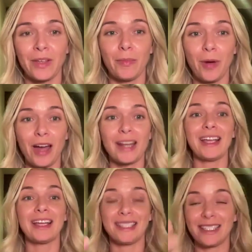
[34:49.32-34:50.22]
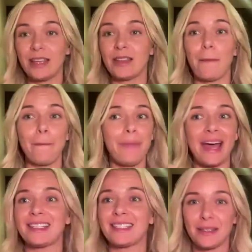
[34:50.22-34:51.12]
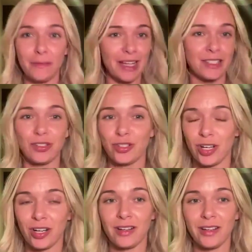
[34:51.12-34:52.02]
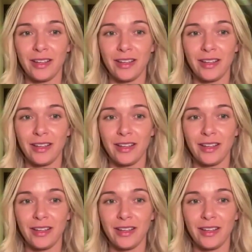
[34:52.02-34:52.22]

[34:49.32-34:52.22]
Your body is the best messenger.